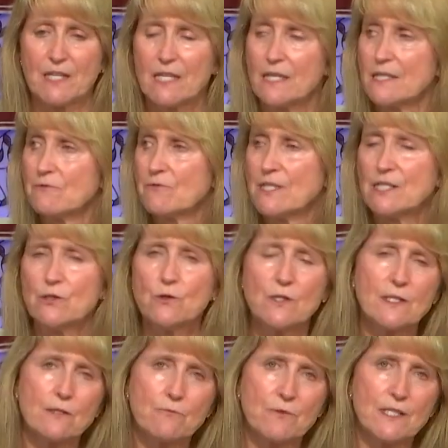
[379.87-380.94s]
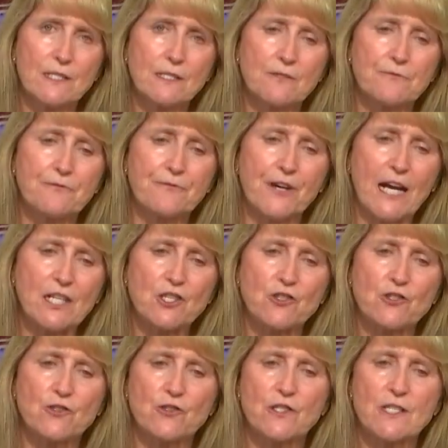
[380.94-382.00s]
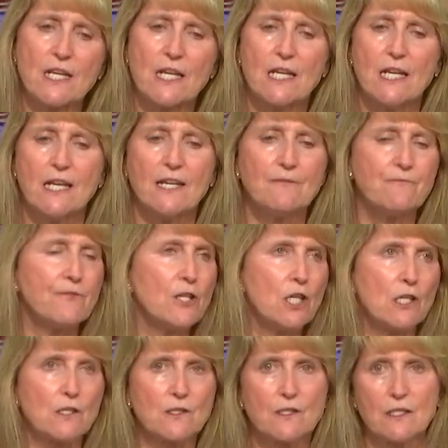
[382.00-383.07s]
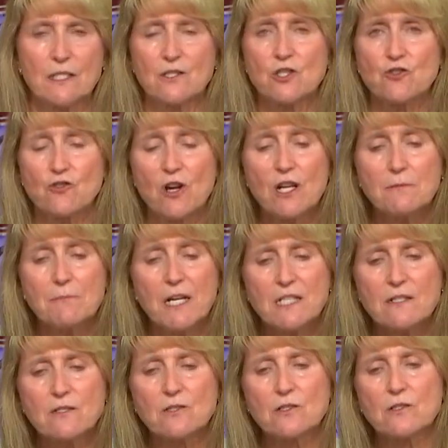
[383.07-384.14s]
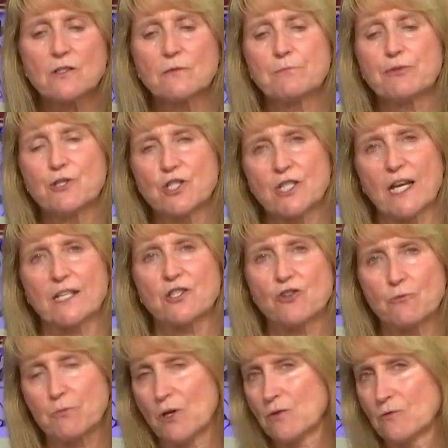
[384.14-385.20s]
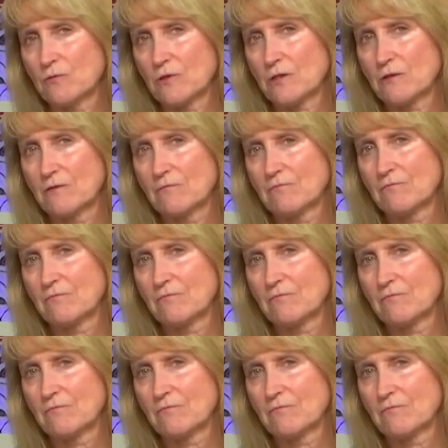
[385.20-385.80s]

And it reduces the risk of fractures and falls. And strong muscles protect your bones.